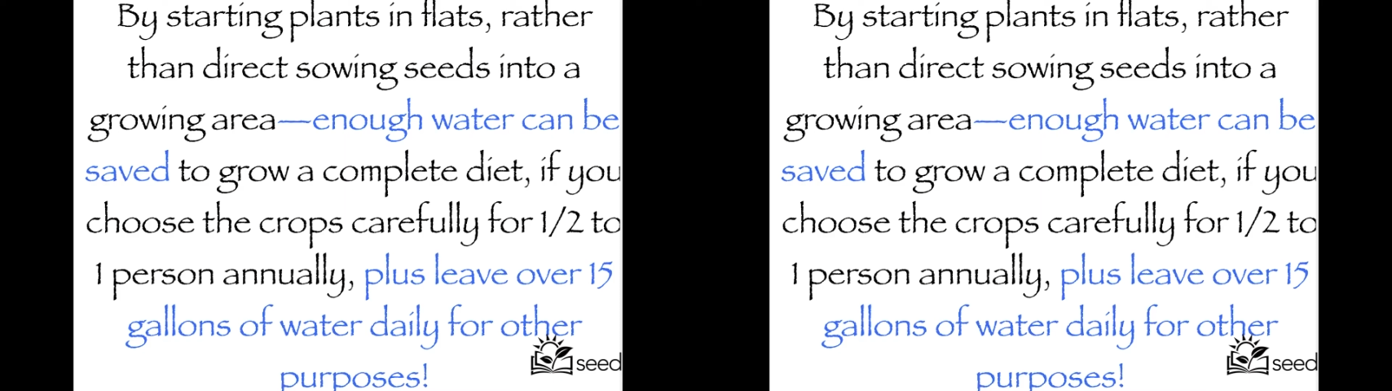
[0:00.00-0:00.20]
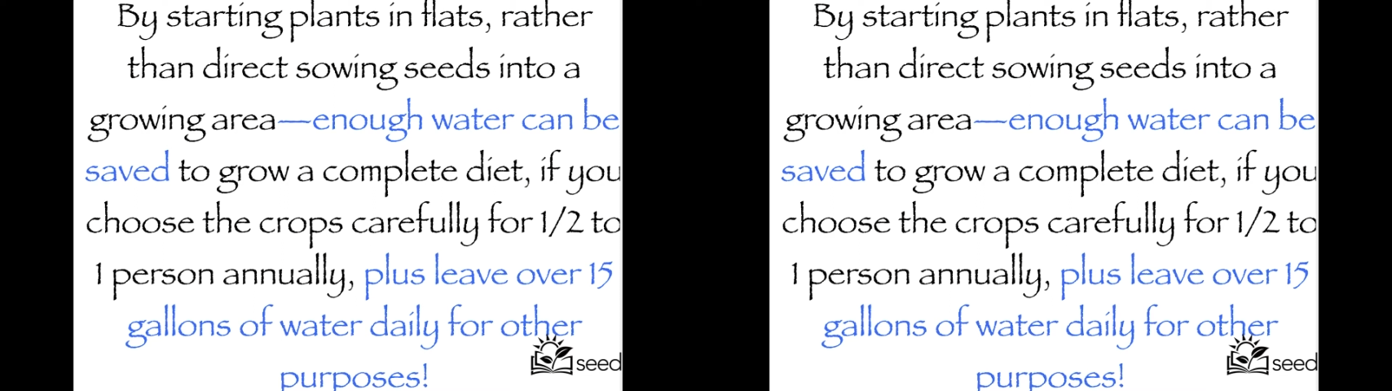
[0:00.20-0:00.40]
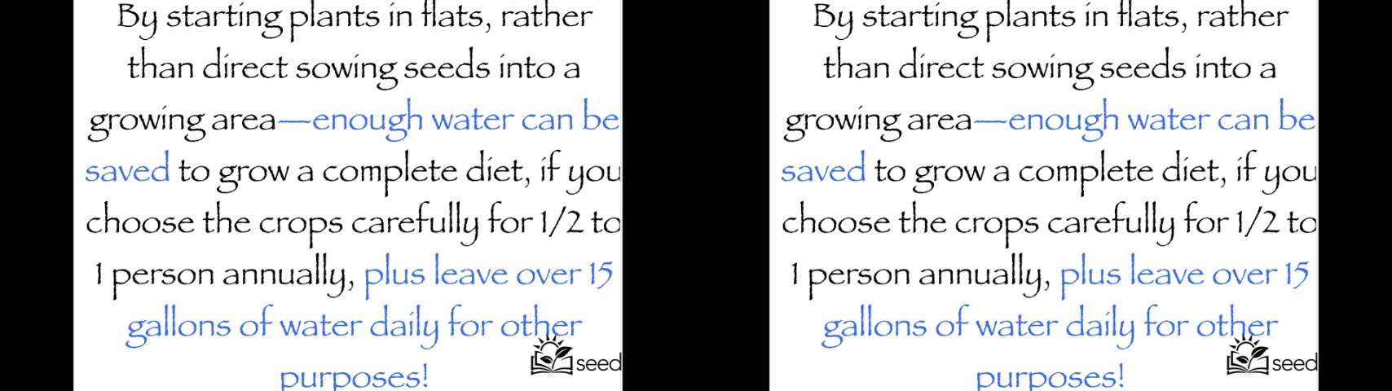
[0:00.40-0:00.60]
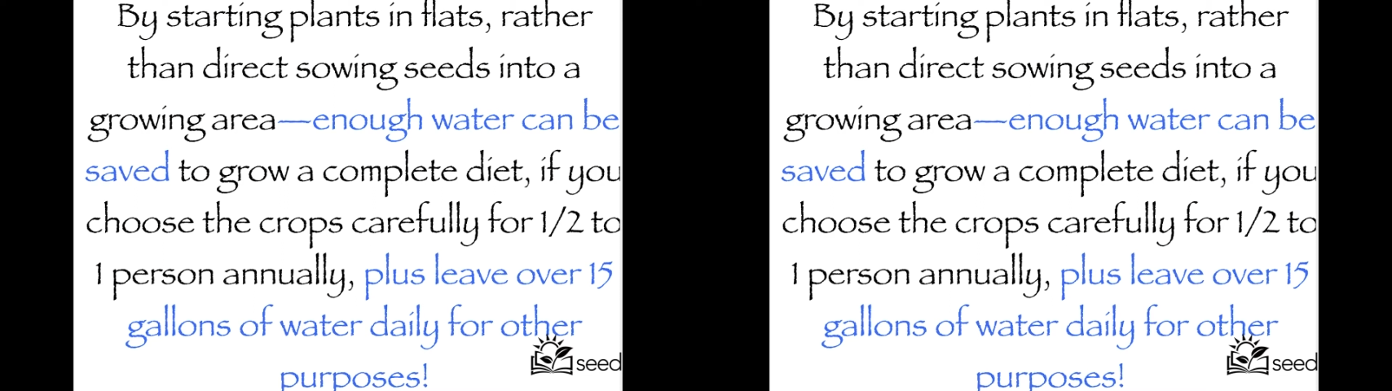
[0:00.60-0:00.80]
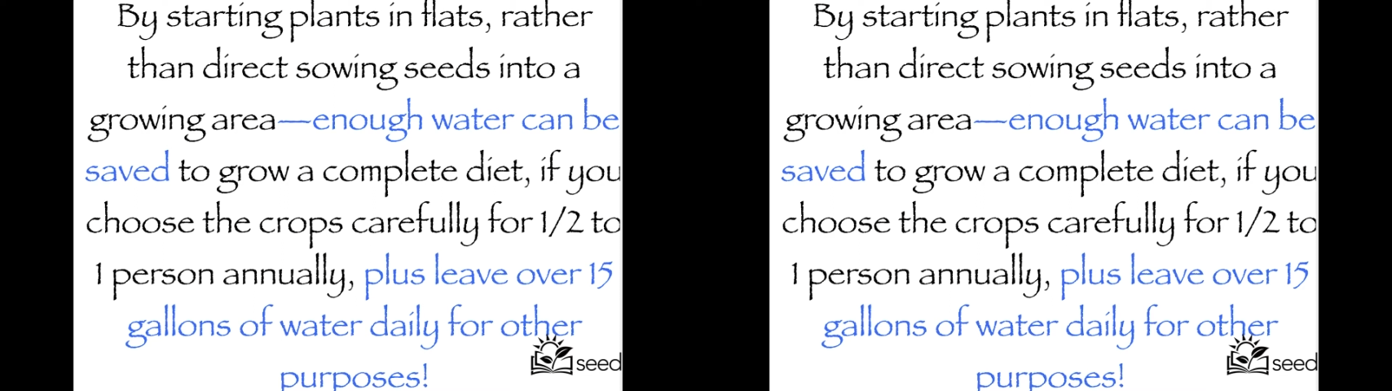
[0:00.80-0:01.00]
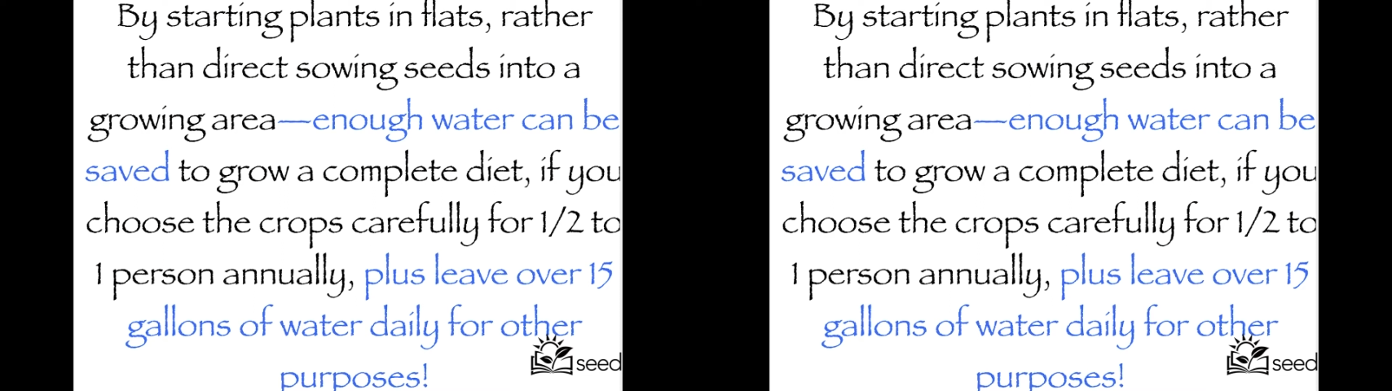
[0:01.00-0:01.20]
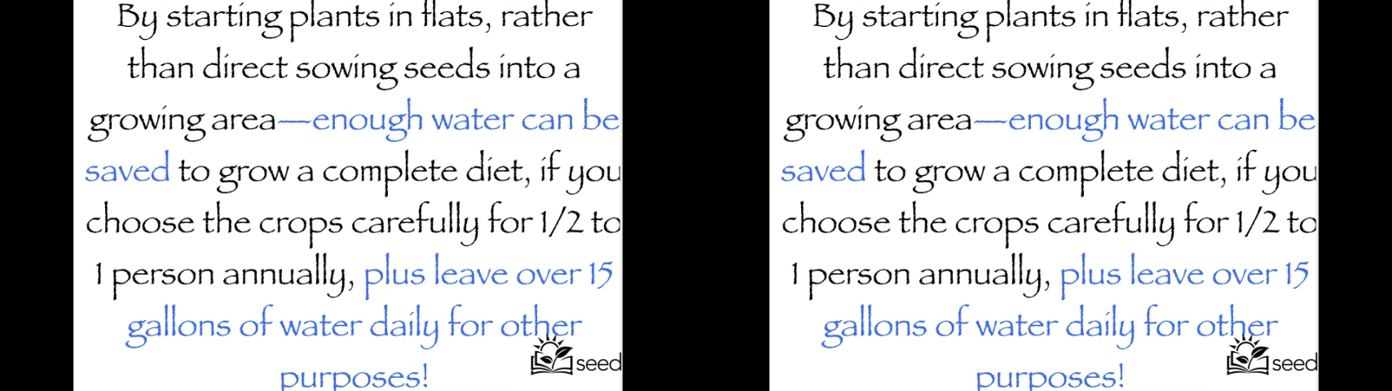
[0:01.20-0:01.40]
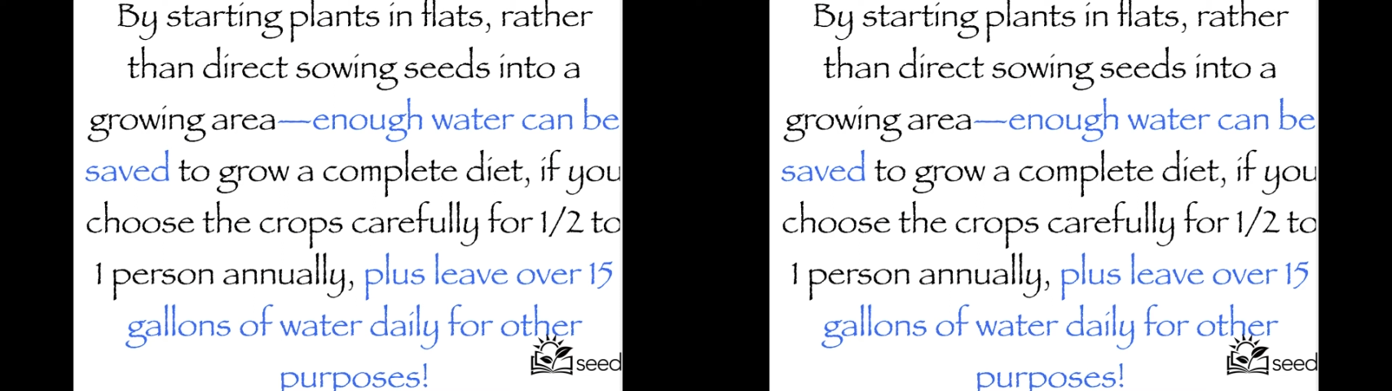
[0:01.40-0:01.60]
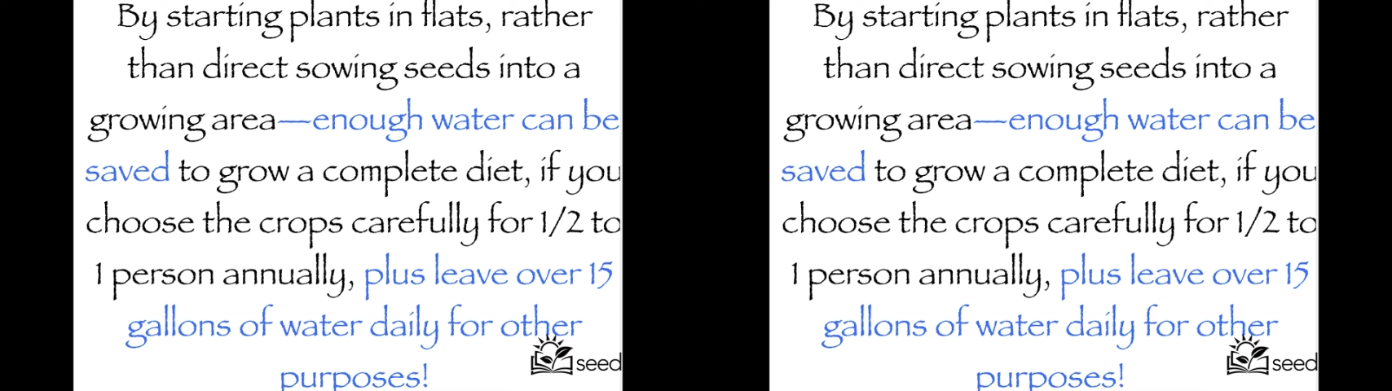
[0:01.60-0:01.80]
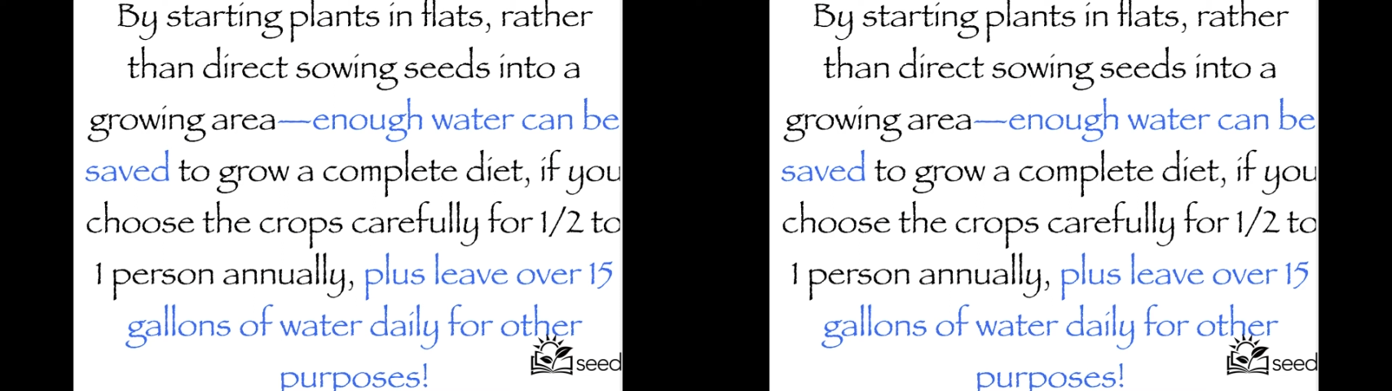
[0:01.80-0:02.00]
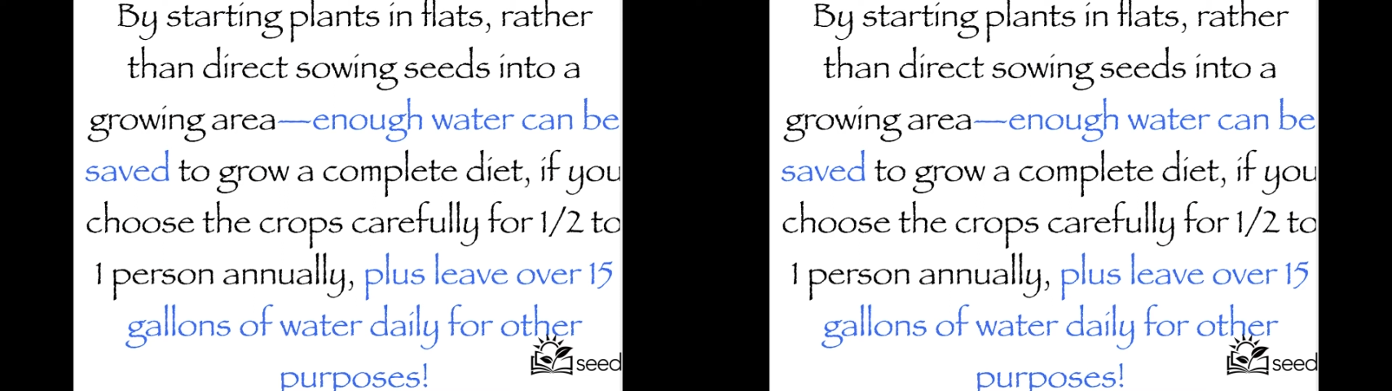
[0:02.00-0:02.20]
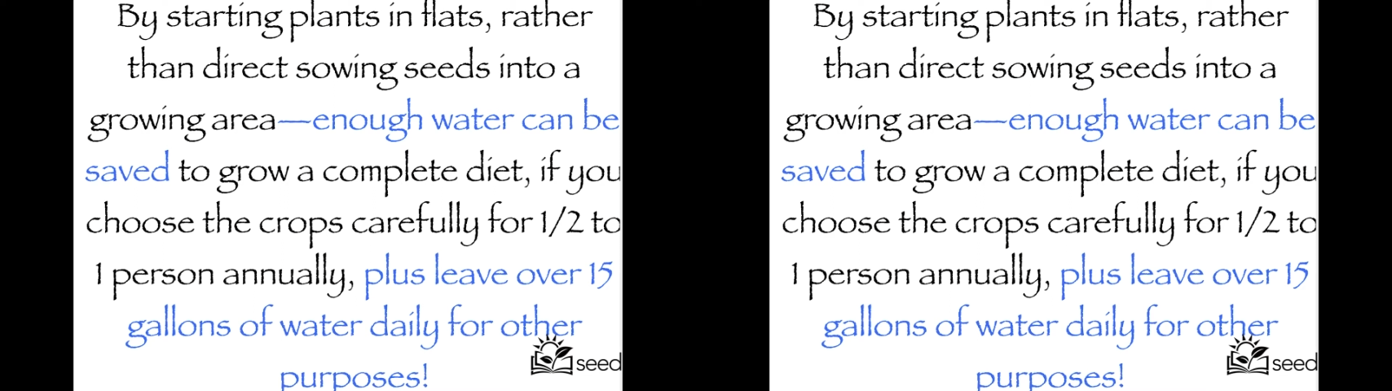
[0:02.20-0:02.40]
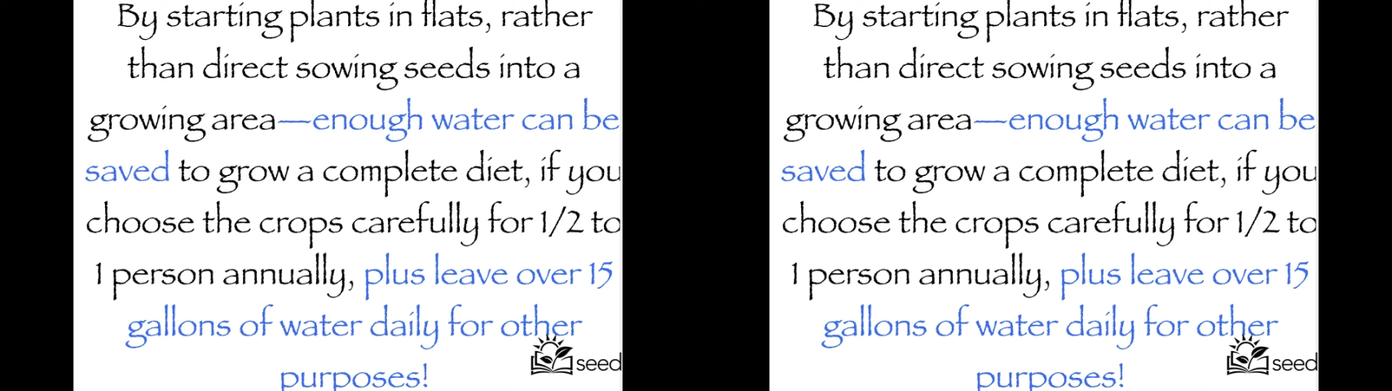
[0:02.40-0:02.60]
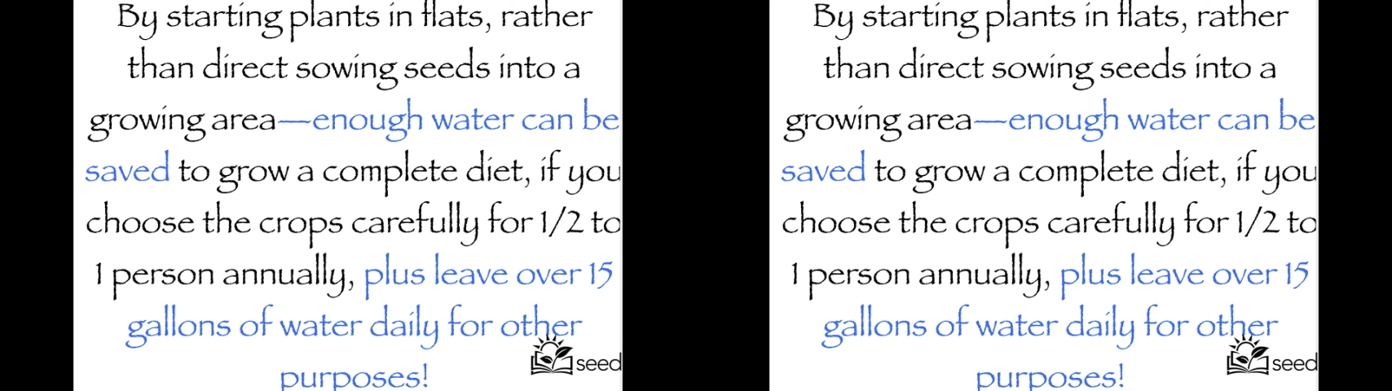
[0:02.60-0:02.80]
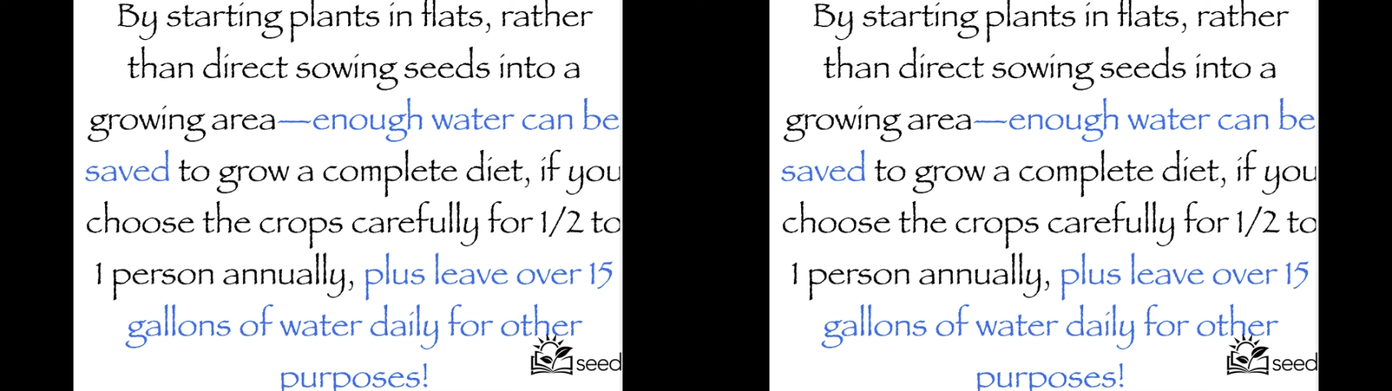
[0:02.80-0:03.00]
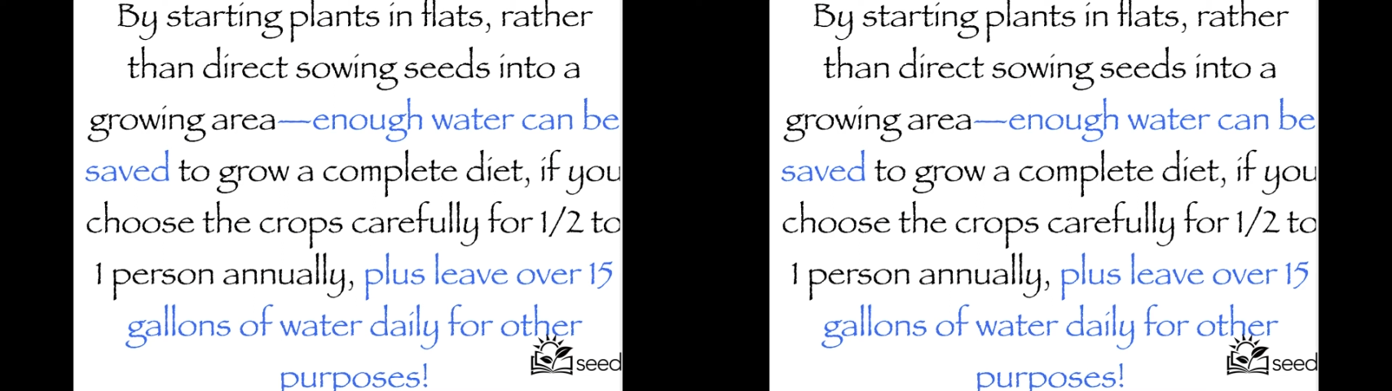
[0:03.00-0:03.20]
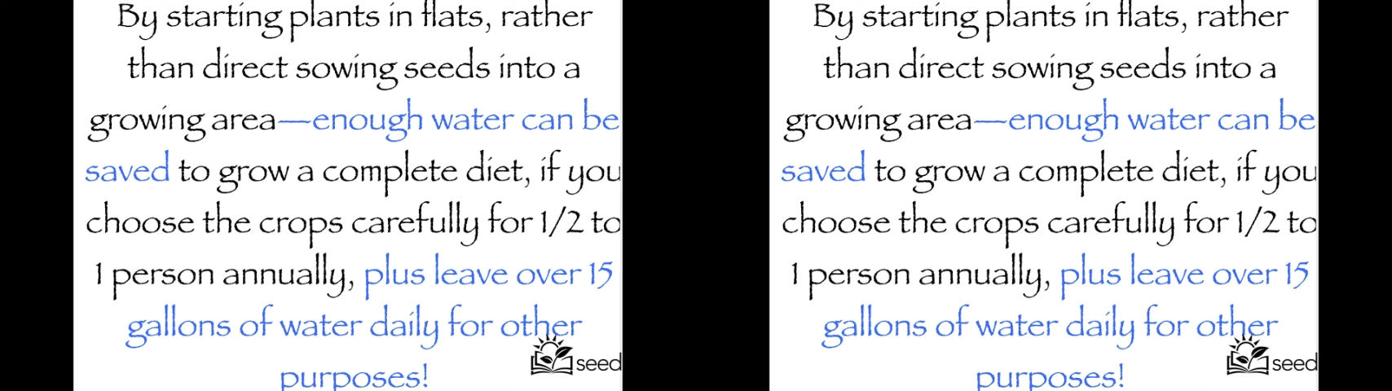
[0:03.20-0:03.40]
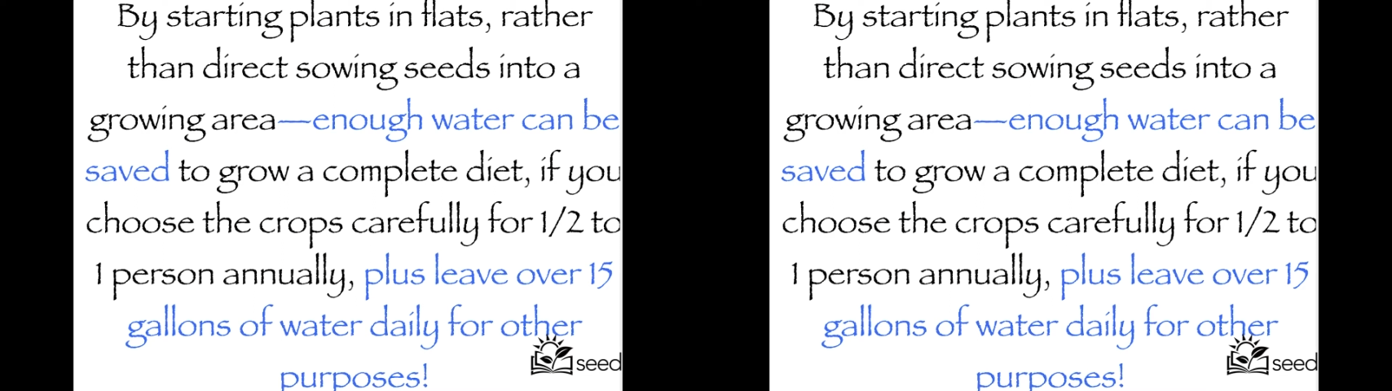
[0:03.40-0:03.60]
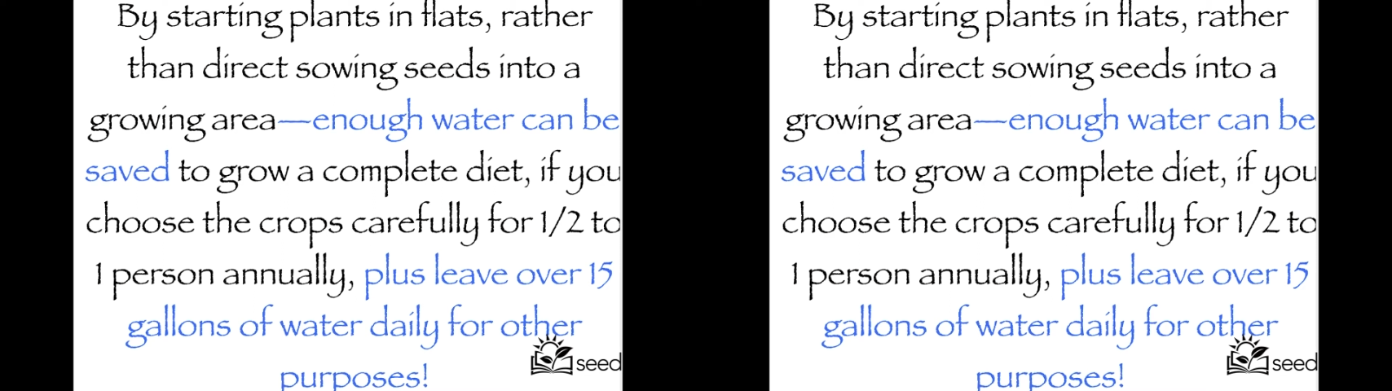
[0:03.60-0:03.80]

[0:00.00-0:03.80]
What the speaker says: [unreadable: no face in view]